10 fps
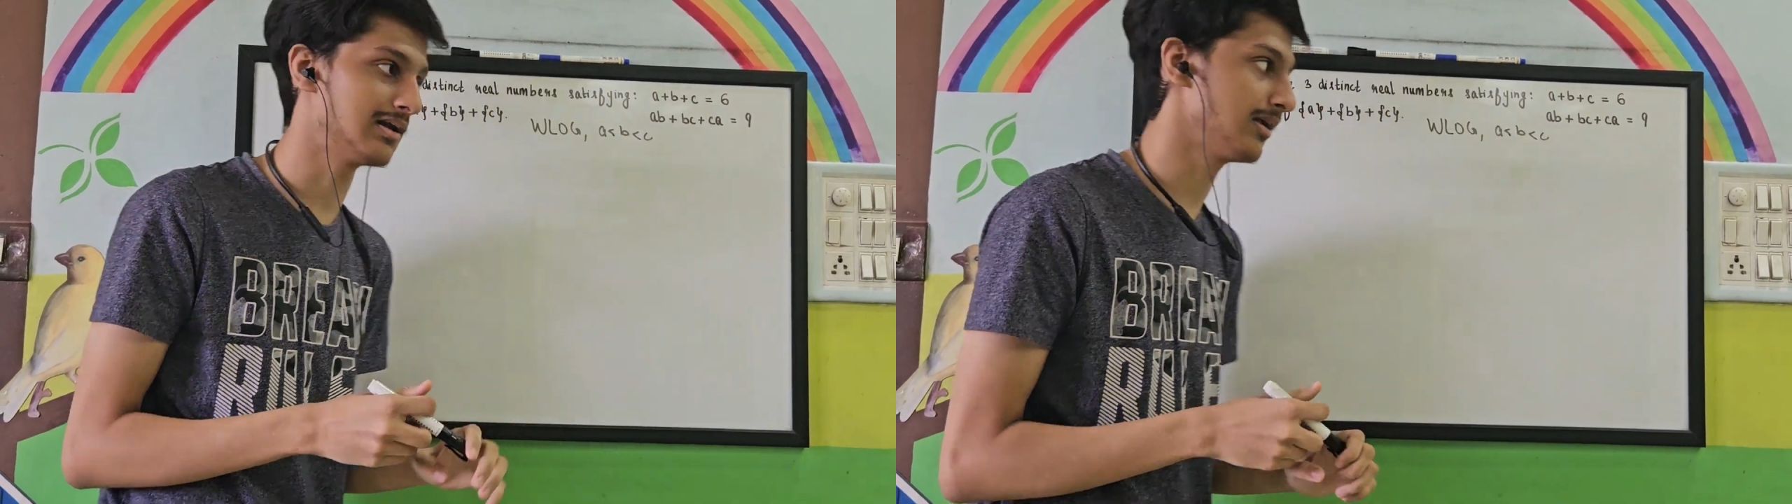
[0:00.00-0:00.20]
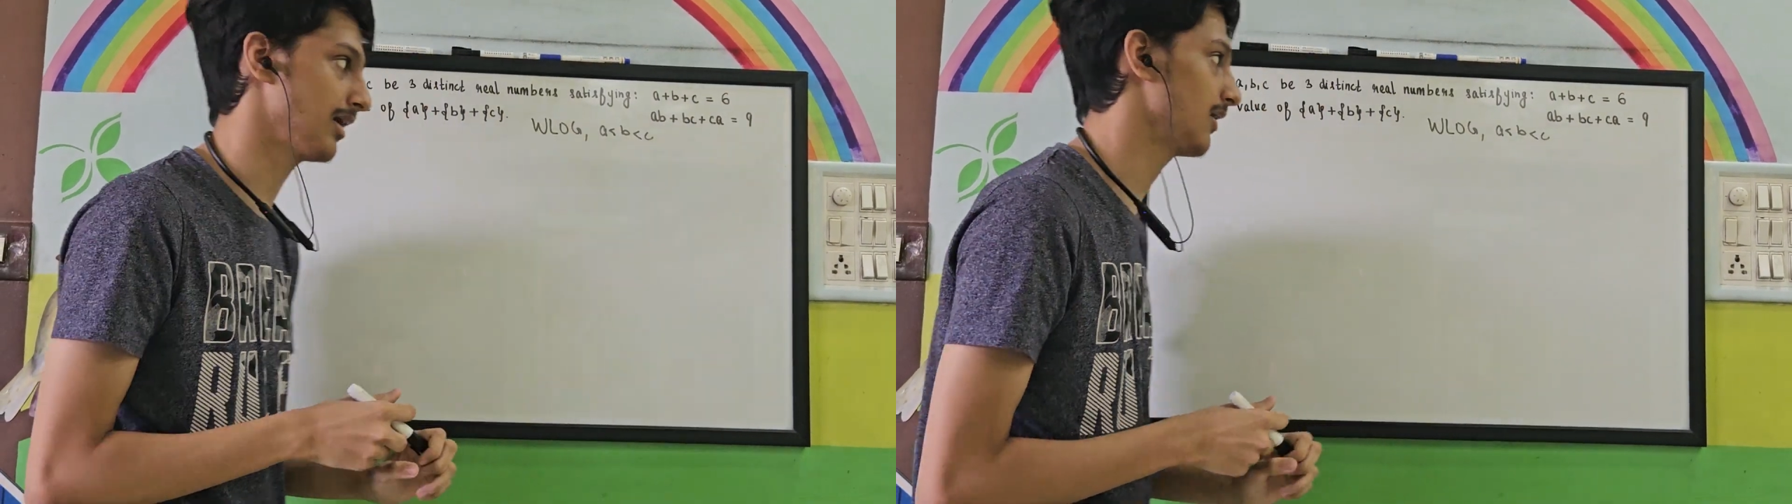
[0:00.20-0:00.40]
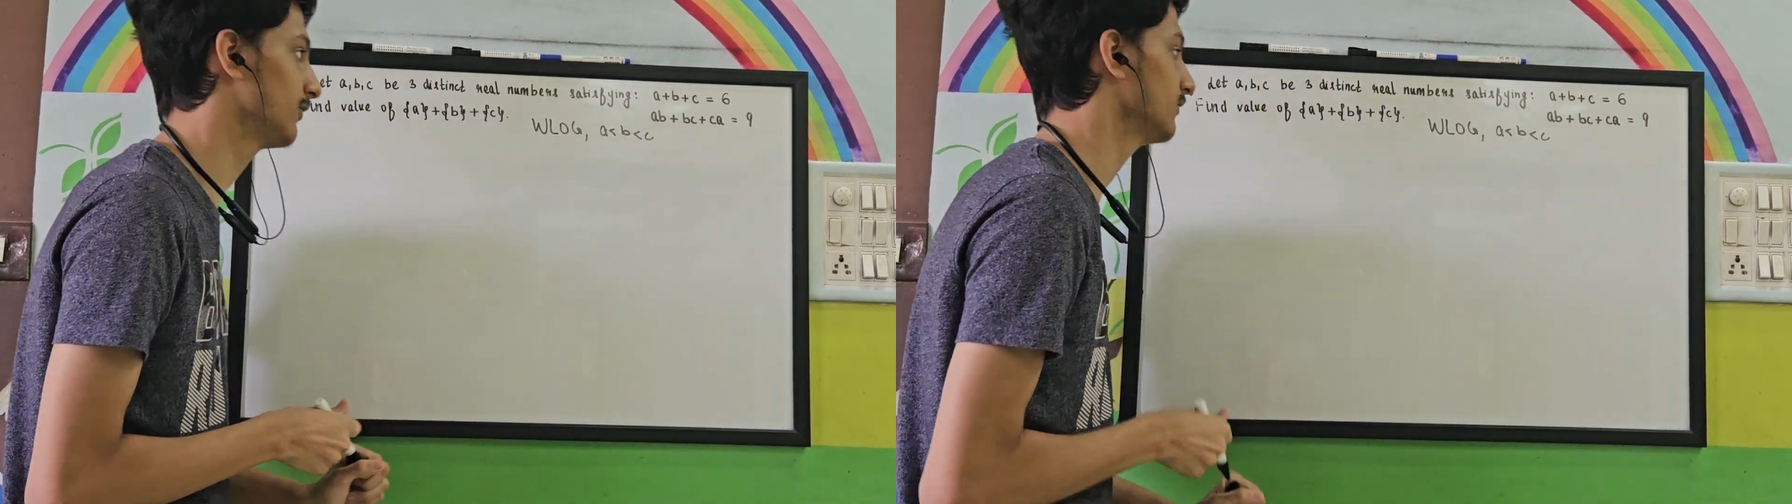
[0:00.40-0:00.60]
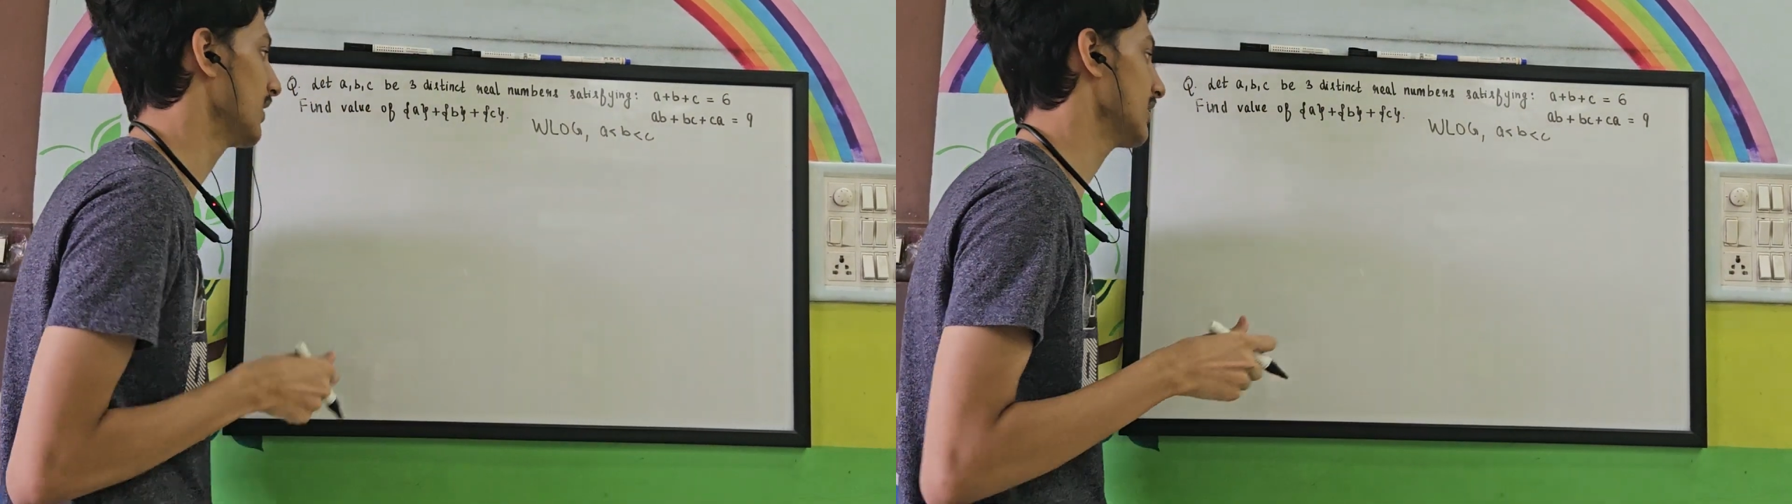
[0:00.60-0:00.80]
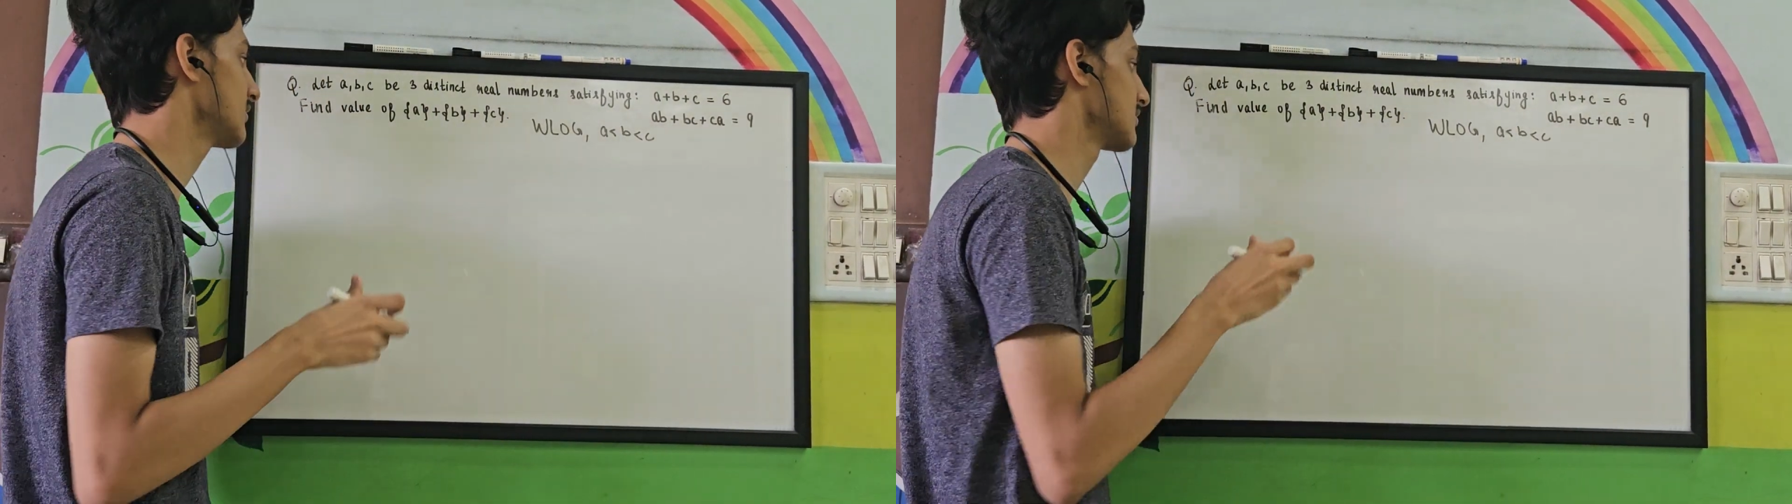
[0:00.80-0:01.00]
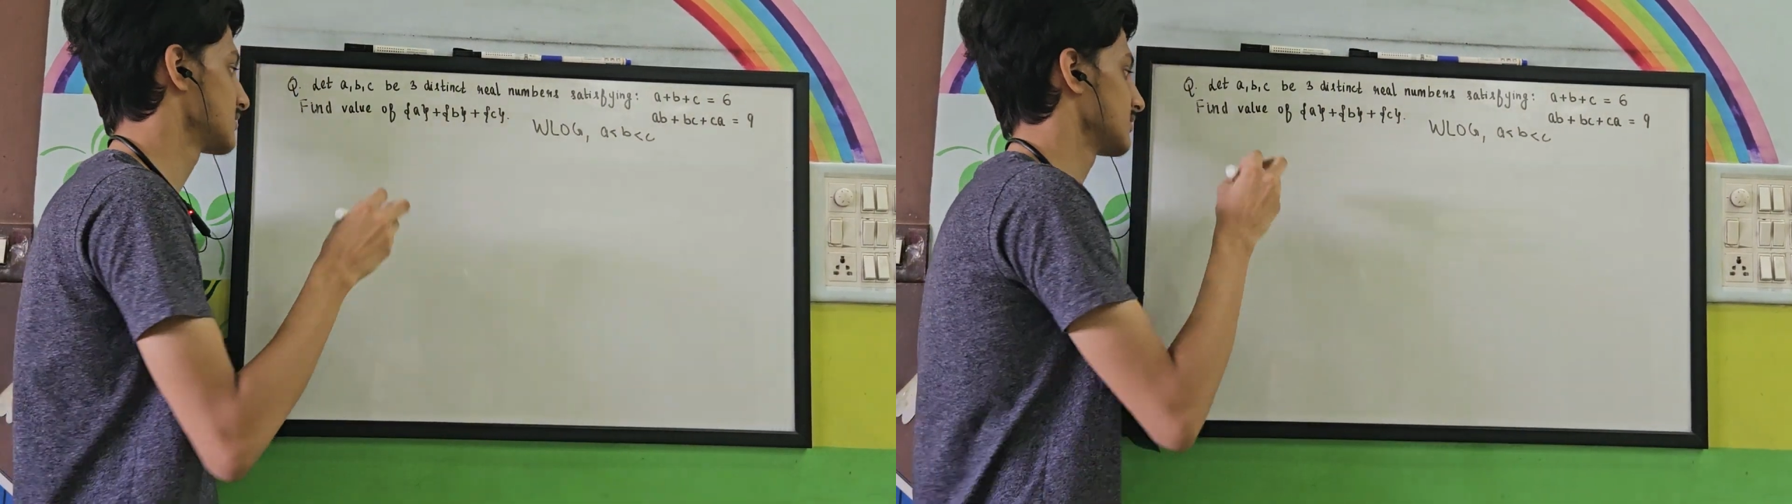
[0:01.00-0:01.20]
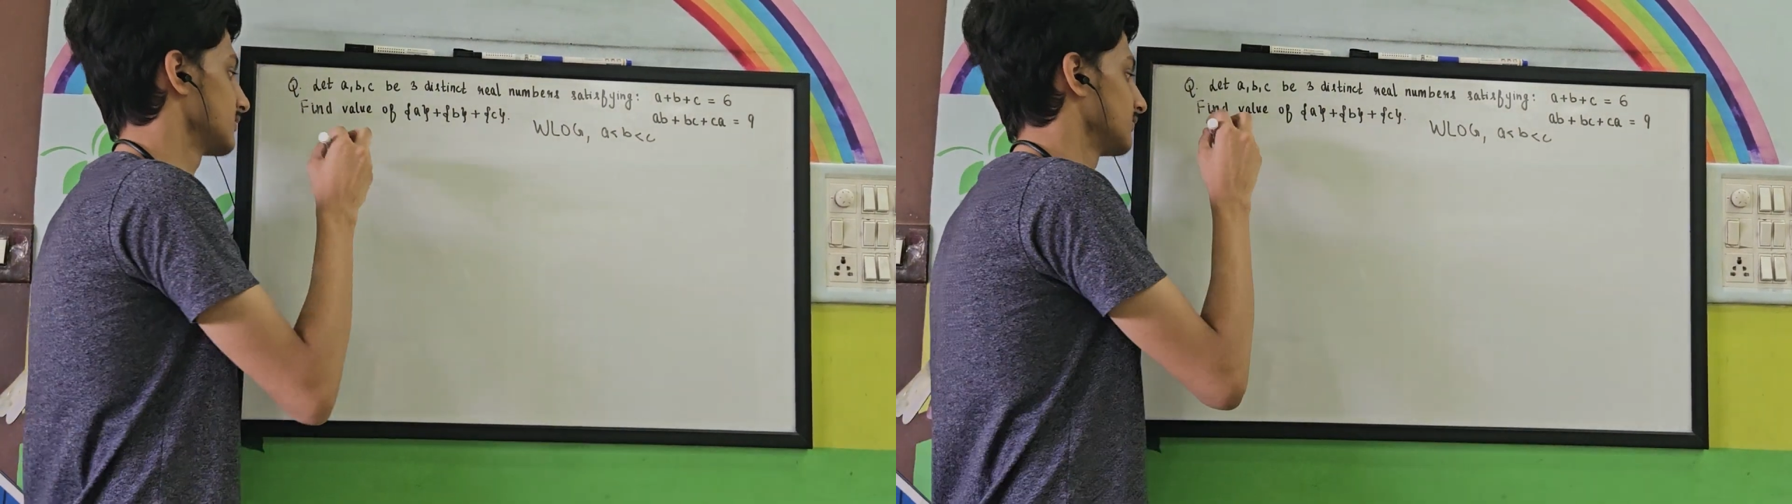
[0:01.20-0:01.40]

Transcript: Let f of x